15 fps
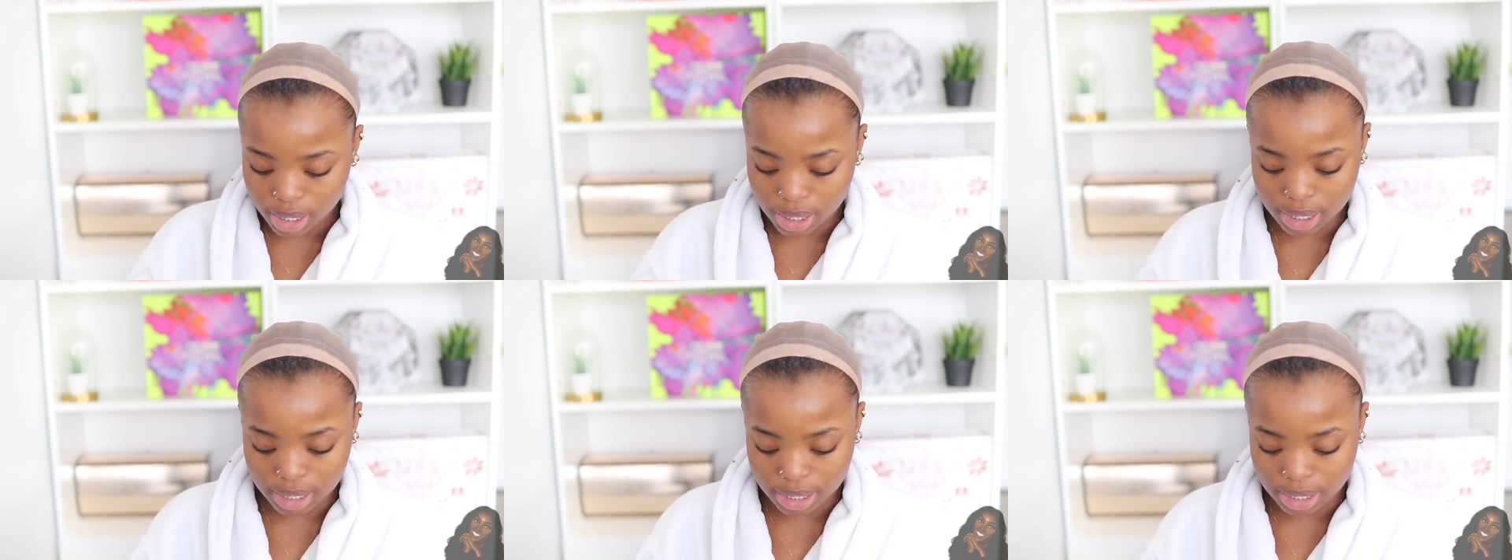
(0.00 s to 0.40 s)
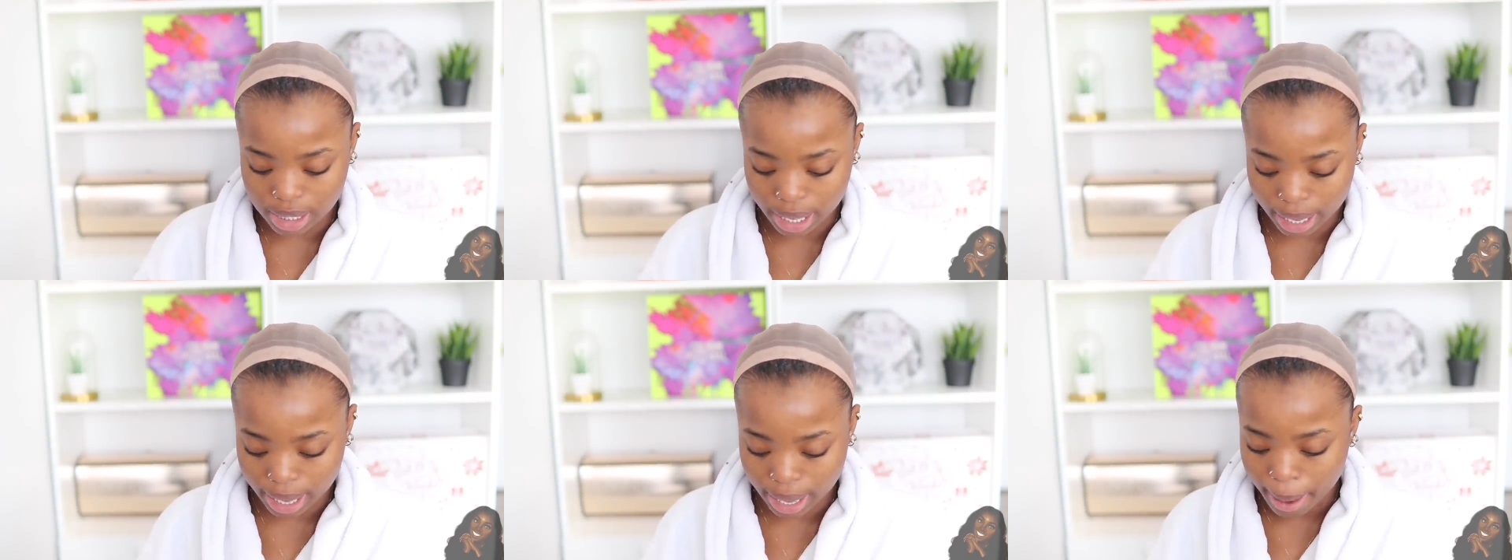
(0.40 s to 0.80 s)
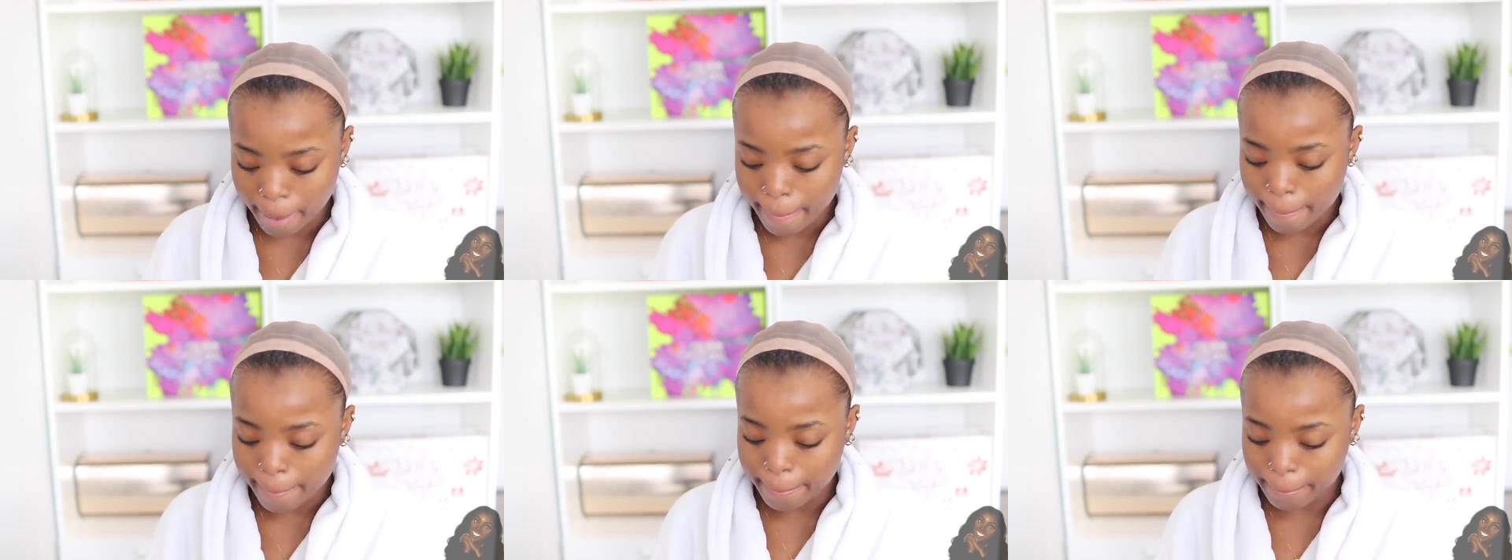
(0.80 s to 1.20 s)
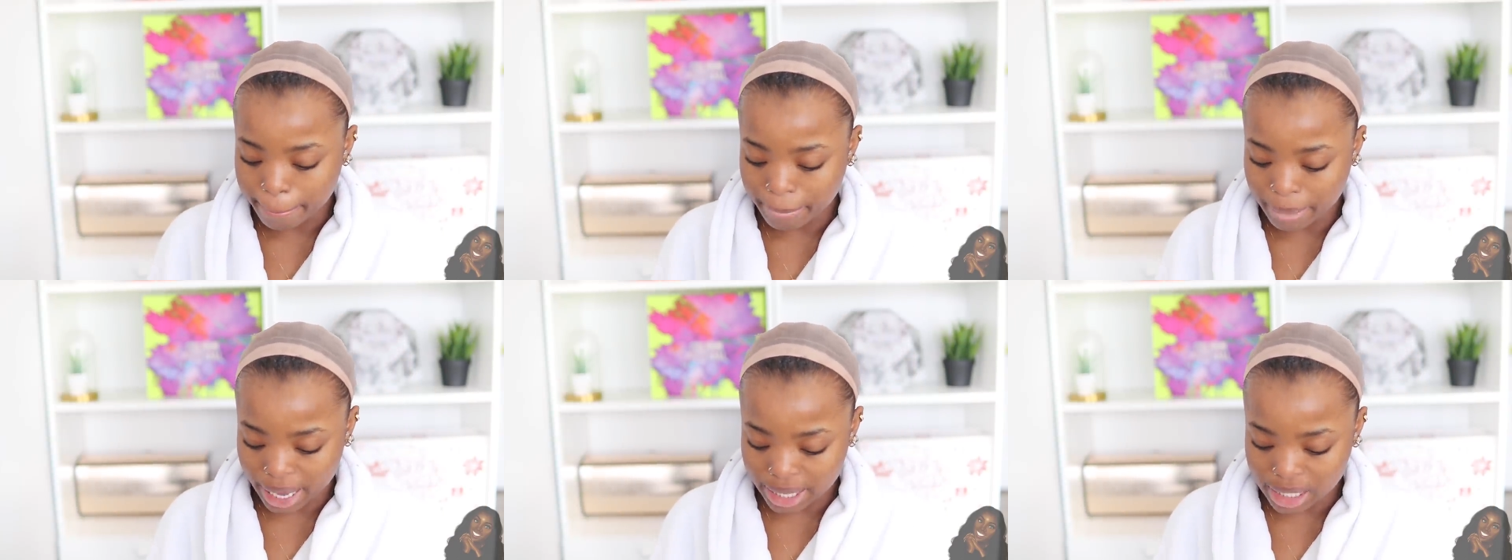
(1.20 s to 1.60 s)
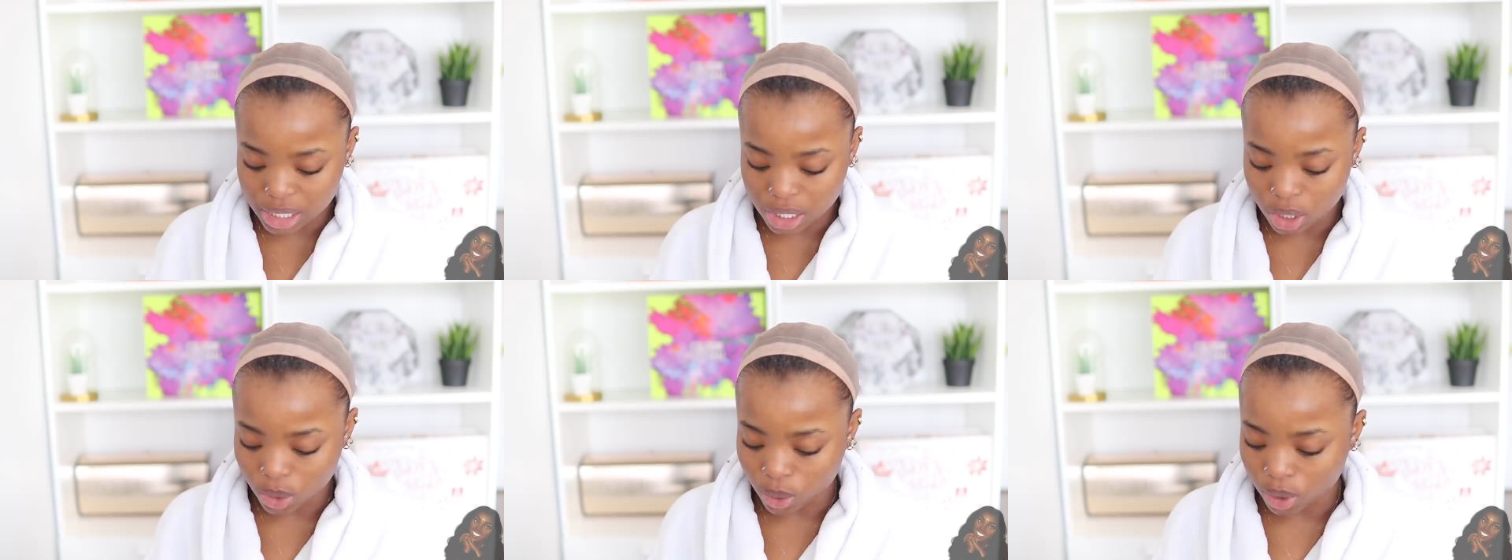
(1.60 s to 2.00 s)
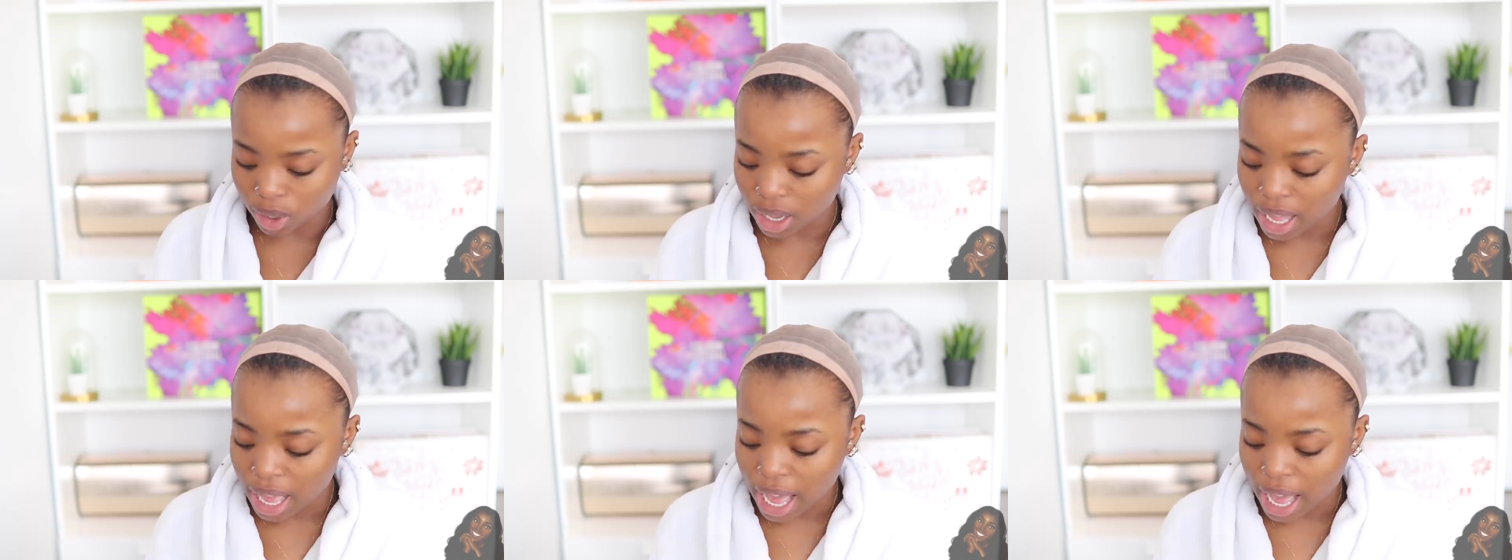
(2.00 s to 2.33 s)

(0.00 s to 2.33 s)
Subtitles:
This is like mighty long.